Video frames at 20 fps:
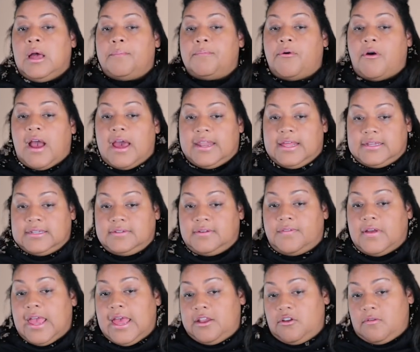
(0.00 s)
products
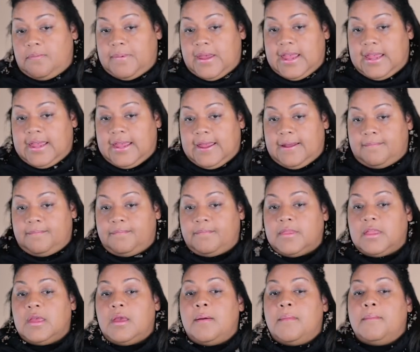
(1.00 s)
at your banking.
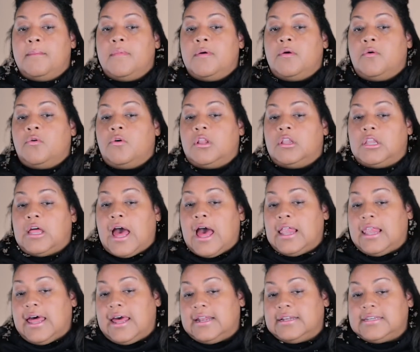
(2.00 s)
A
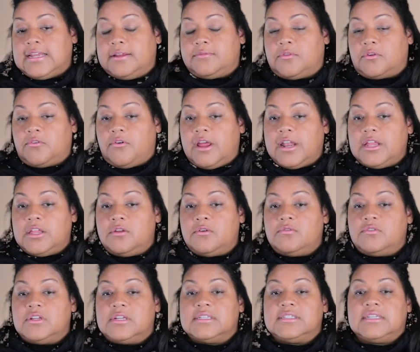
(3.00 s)
lot of times, the credit
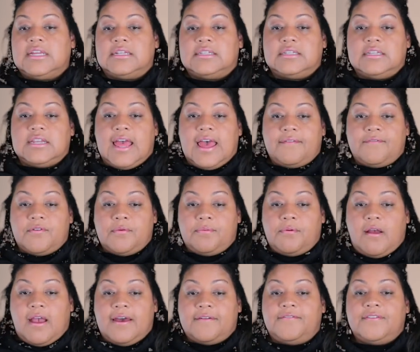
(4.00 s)
unions, it's not for
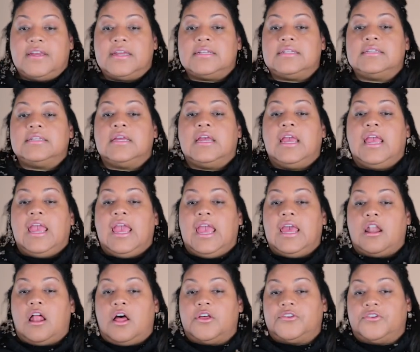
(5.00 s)
profit,
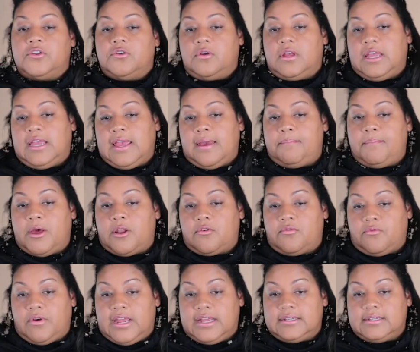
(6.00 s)
and also you can get better
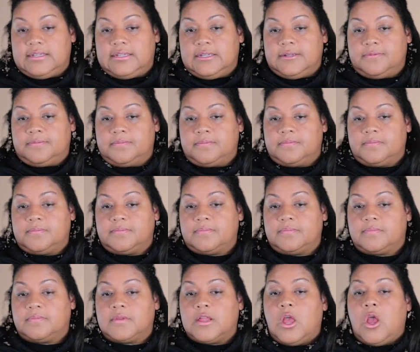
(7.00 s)
rates.
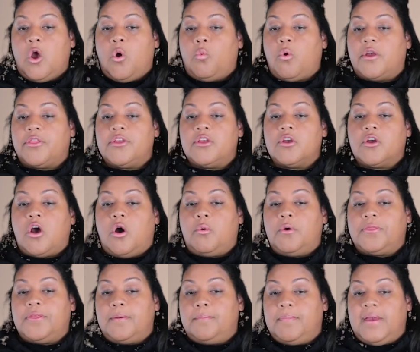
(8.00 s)
Whether you go
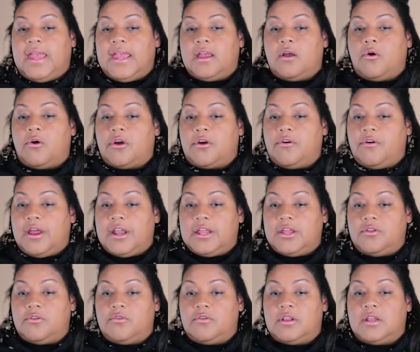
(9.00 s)
with a bank or a credit
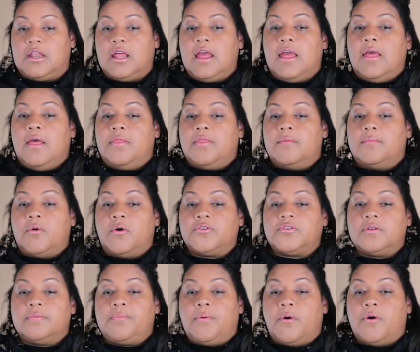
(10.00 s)
union, the most
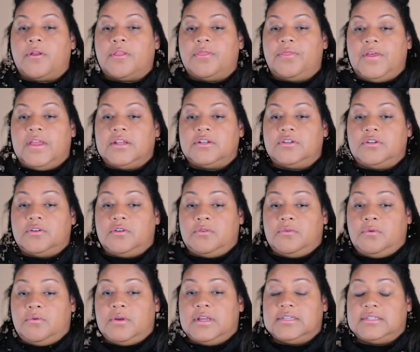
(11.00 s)
important thing to
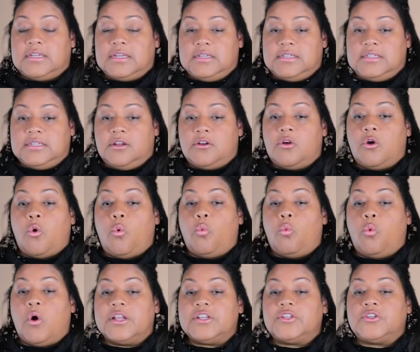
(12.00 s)
do is consider
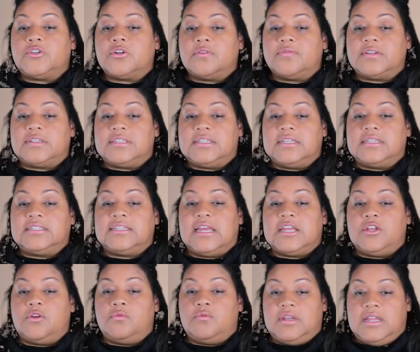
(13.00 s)
what services
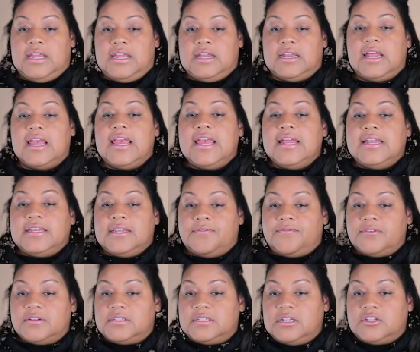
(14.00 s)
that you need.
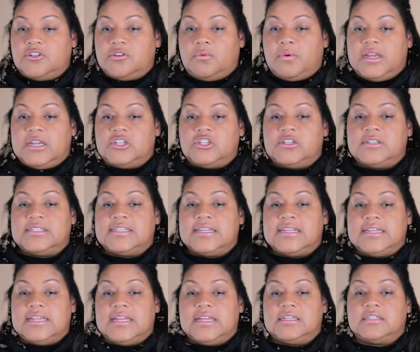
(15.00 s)
Different situations
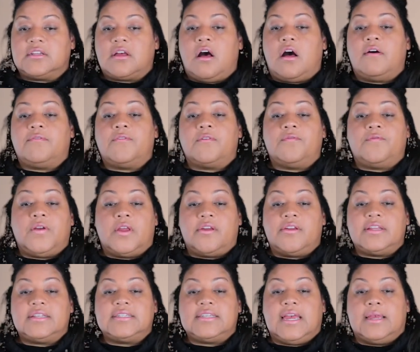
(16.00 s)
and needs call for
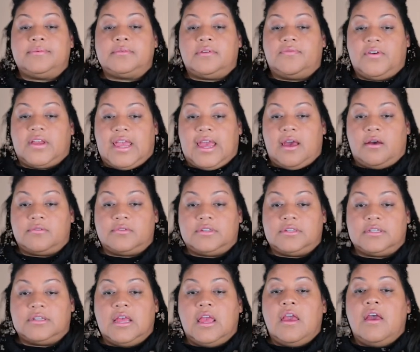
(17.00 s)
various types of
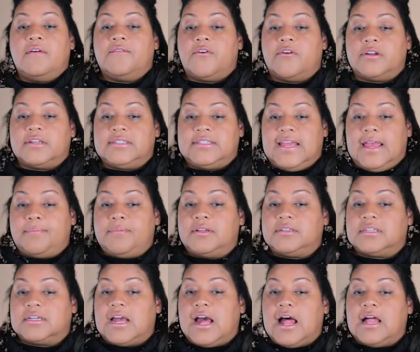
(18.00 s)
accounts. For example,
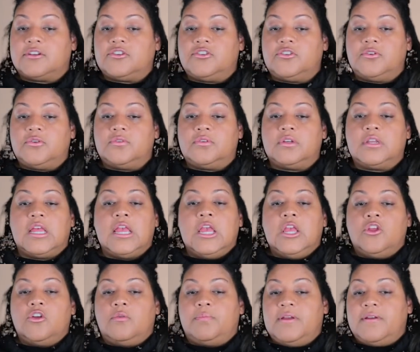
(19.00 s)
as a college student,
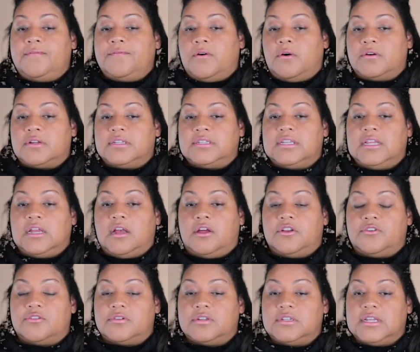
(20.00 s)
you'll be focusing
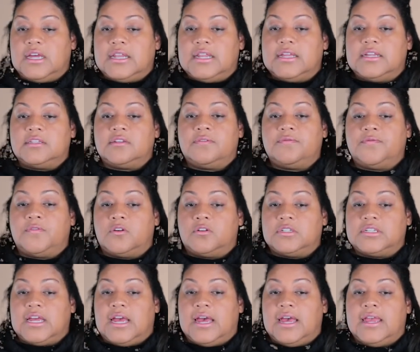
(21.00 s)
on your studies full
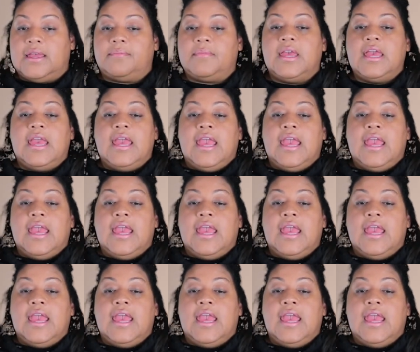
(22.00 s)
time